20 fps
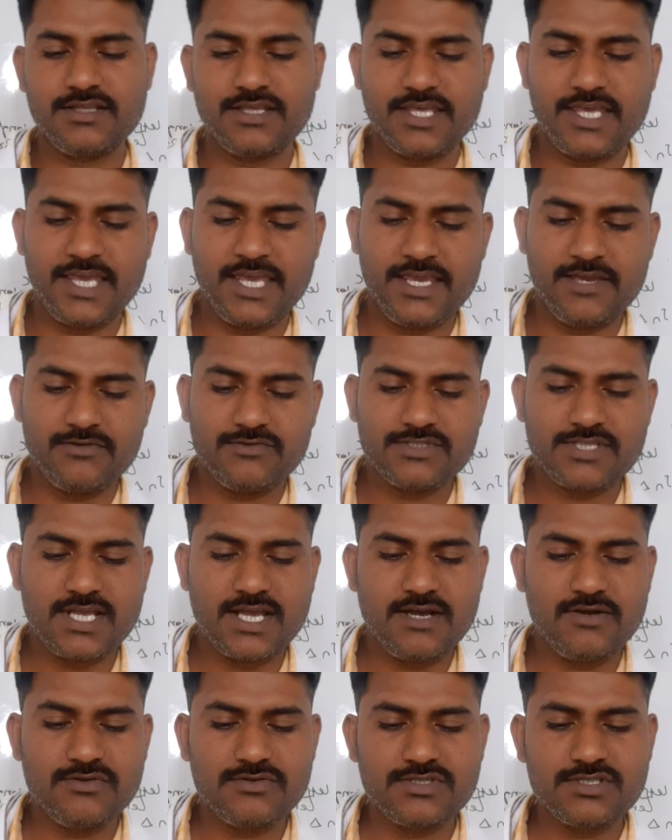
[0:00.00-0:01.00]
Caves,
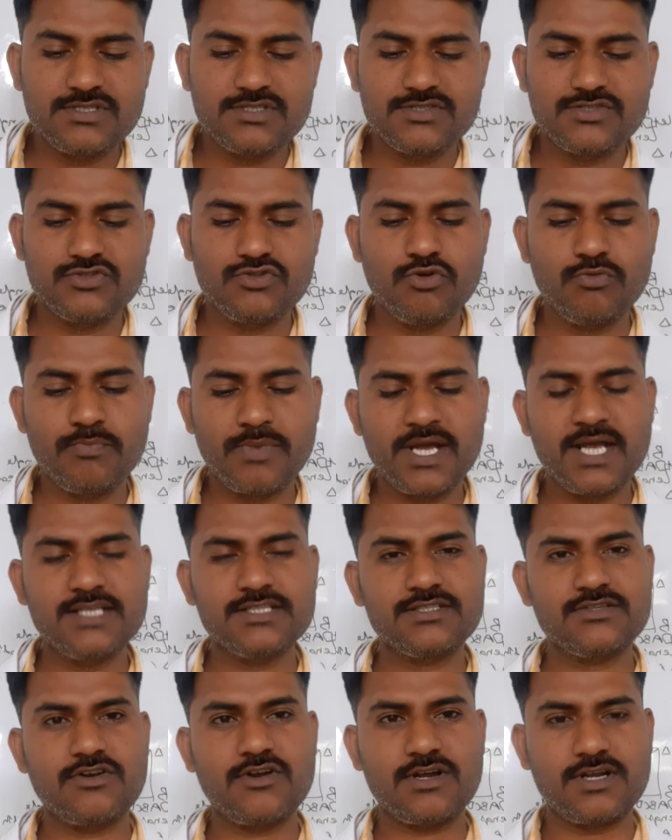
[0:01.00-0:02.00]
house,
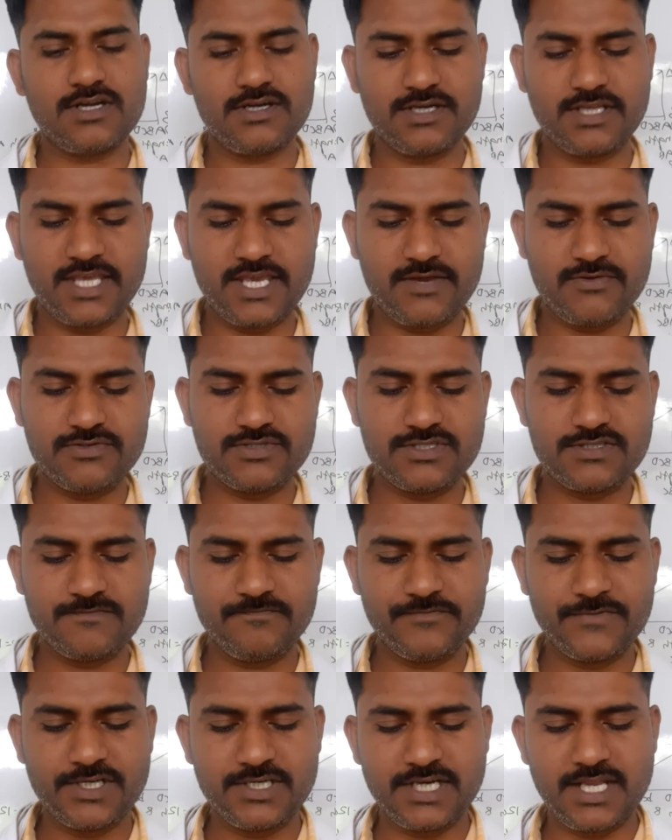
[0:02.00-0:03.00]
stupas, rock cut caves,
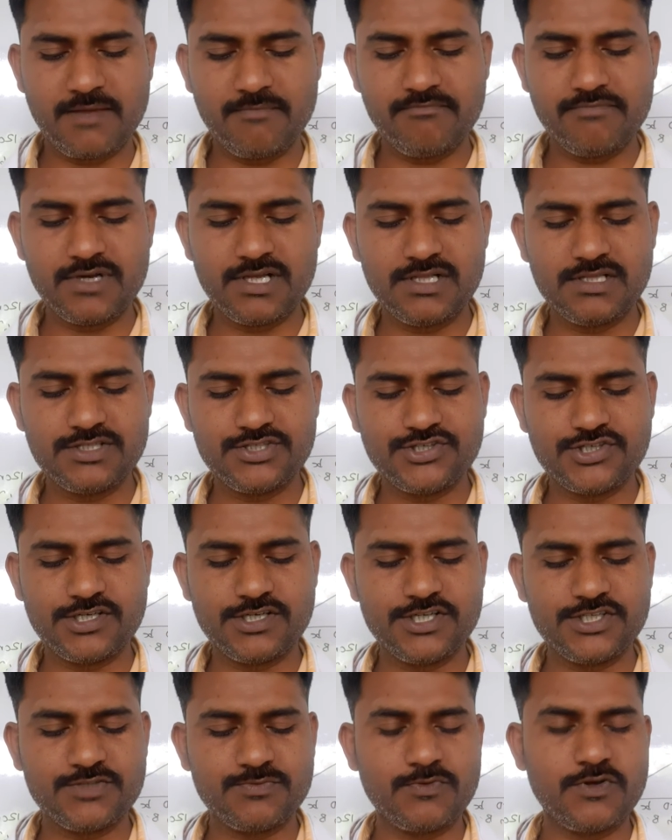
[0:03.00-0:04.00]
temple,
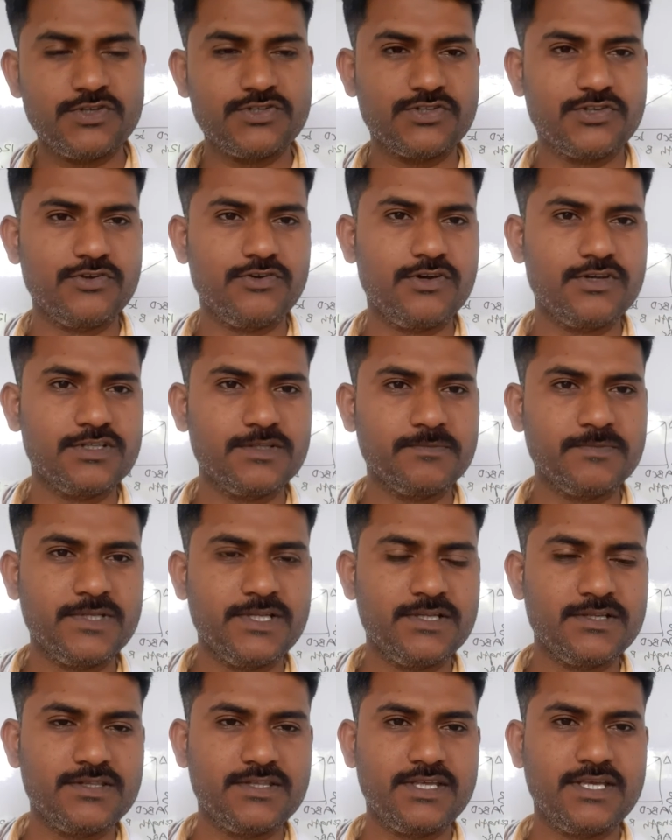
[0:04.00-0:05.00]
church, mosque, or the
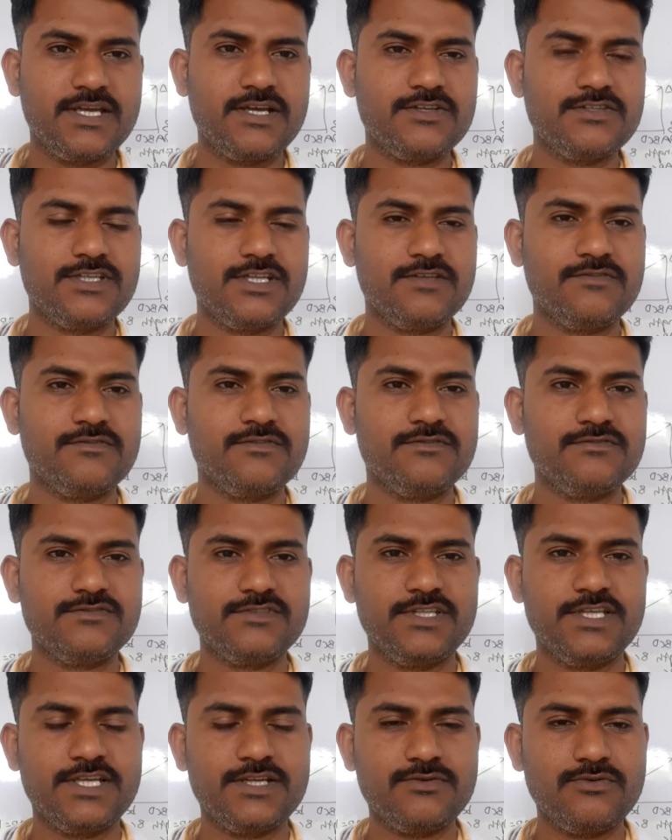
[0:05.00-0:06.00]
pillar, they have
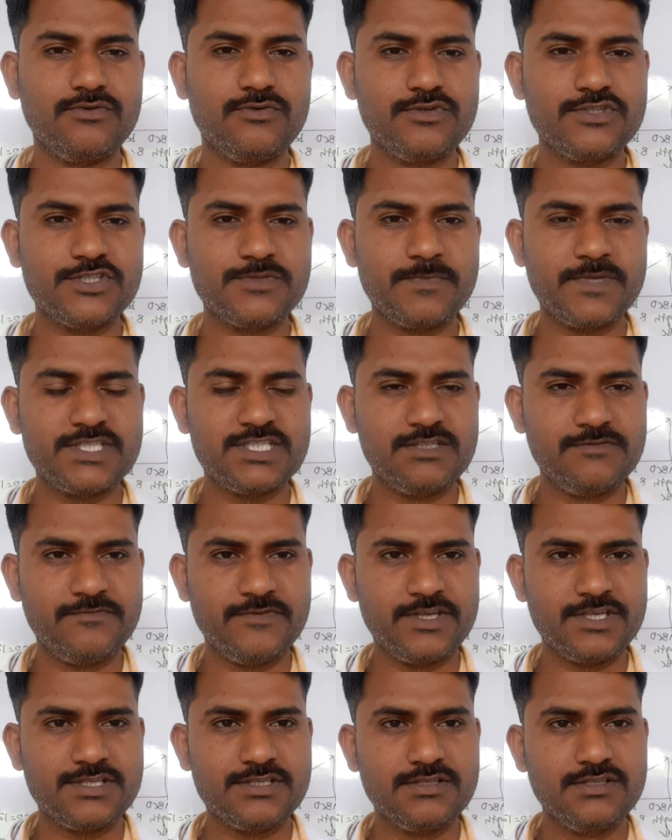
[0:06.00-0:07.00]
their own
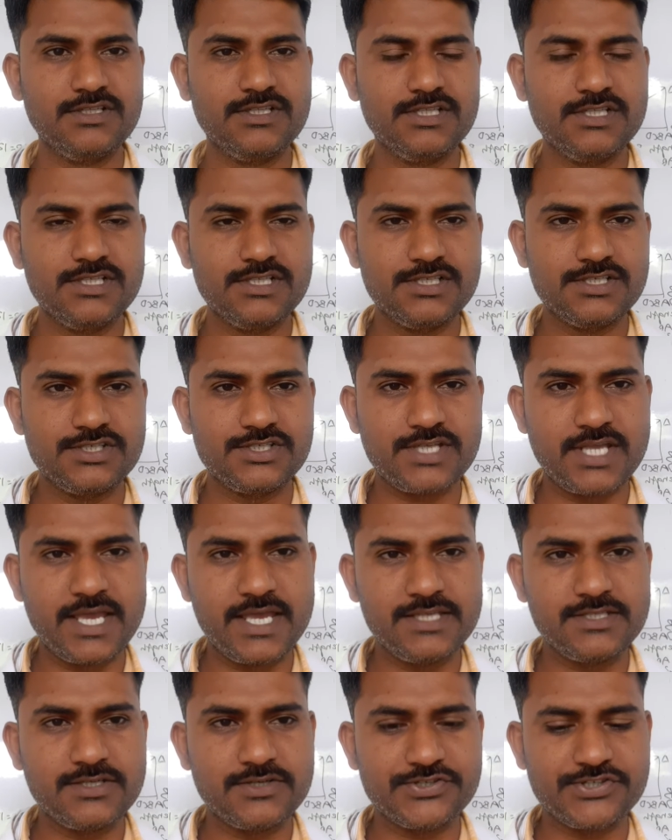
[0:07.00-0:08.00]
specific
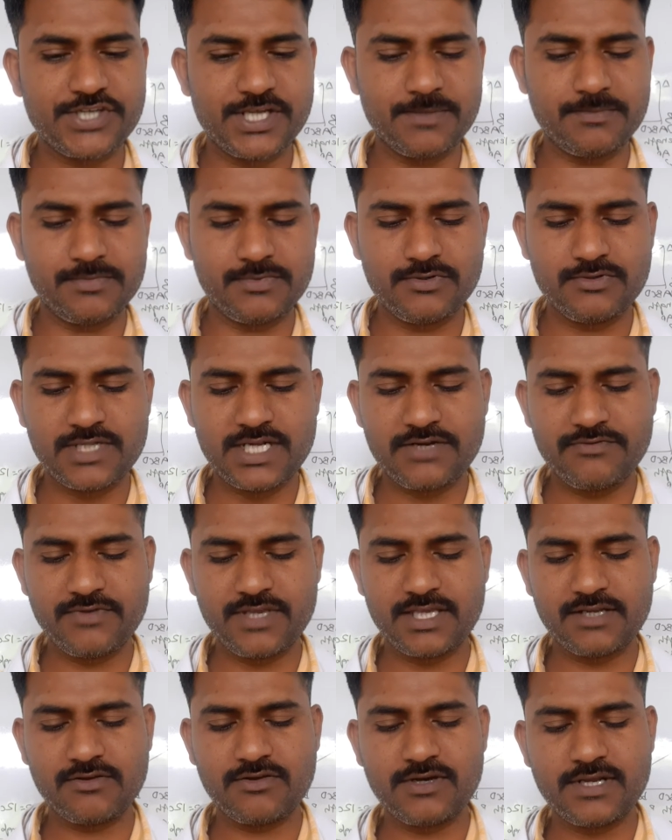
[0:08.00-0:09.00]
size or shape, so that
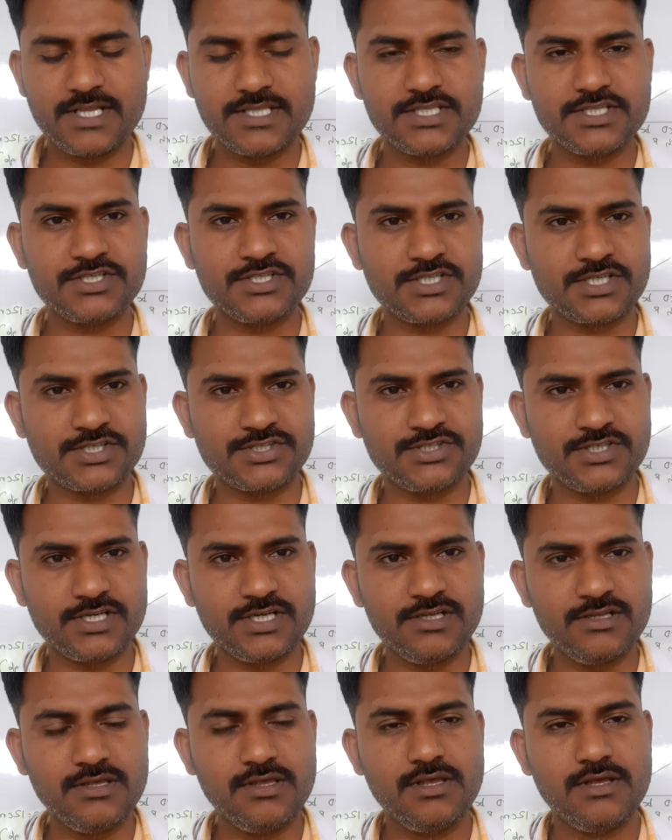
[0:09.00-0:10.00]
we can call as a
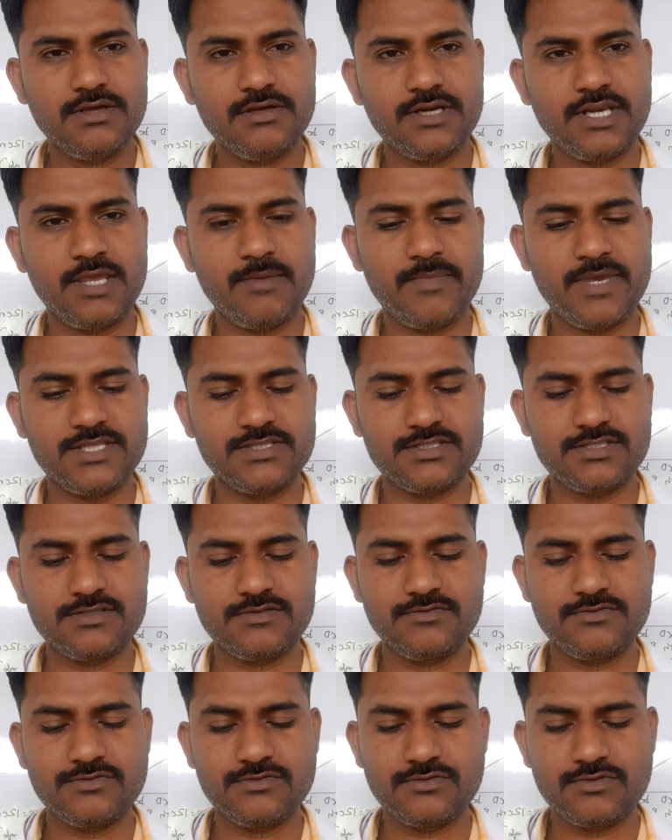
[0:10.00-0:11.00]
structural remains.
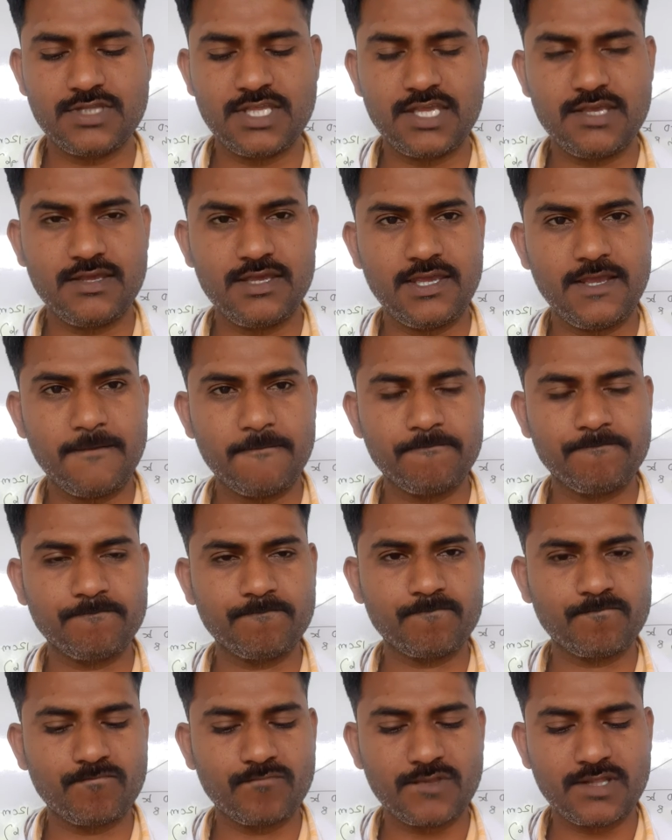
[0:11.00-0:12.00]
So they
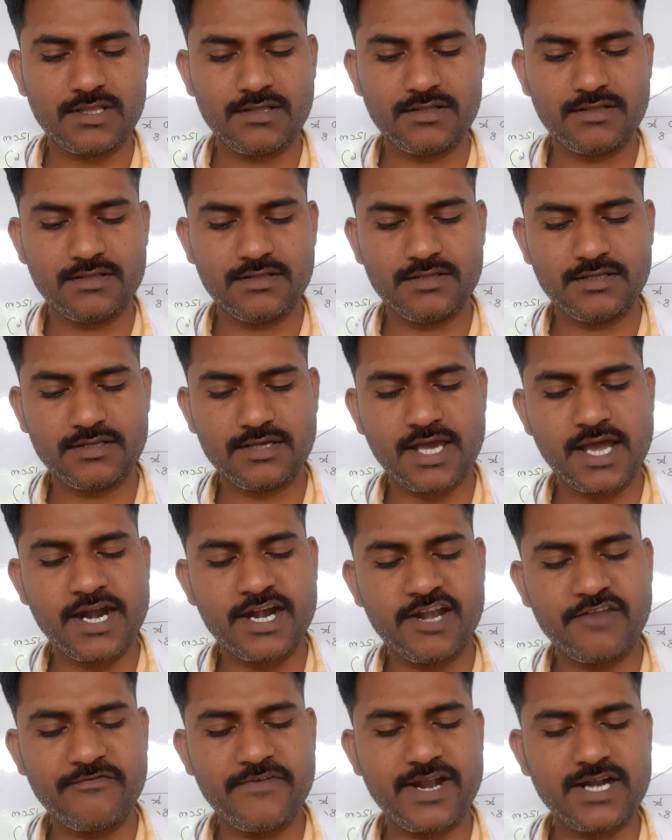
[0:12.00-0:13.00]

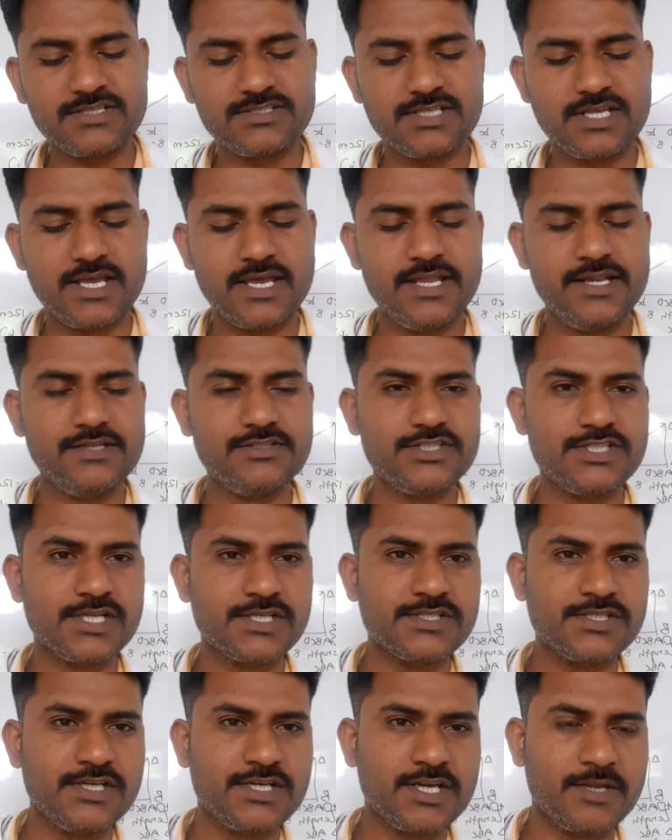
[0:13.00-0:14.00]
artifacts and
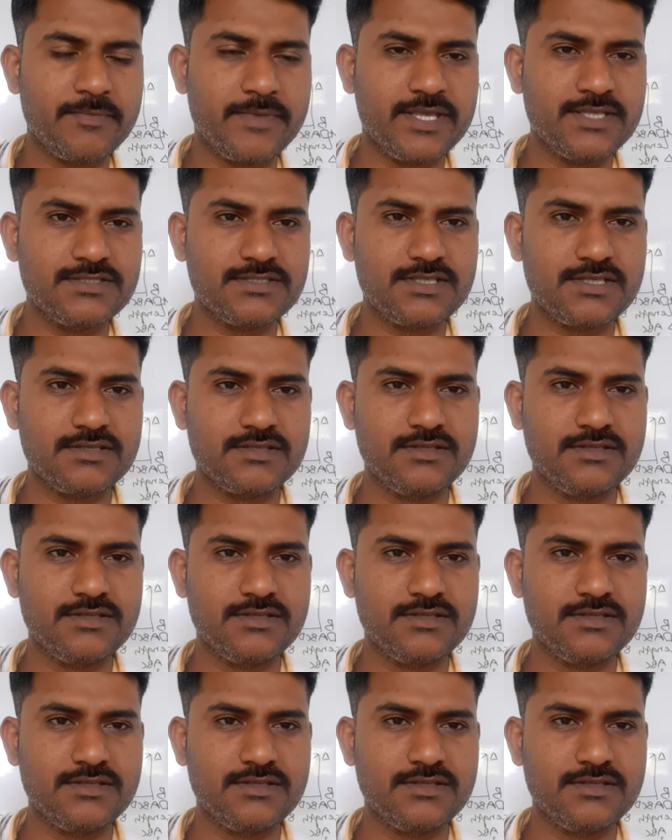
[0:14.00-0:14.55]
structural remains